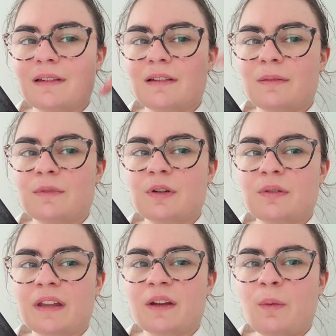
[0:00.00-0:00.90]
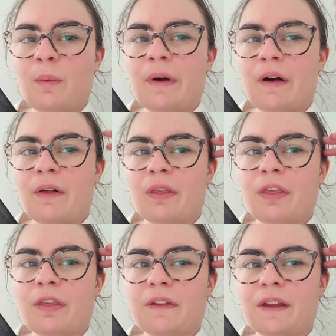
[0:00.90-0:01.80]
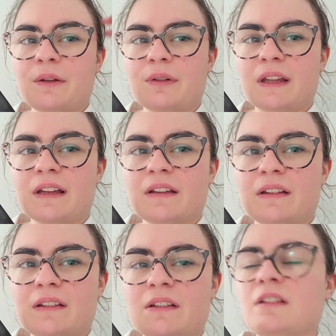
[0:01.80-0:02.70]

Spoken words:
don't like wealth, they don't like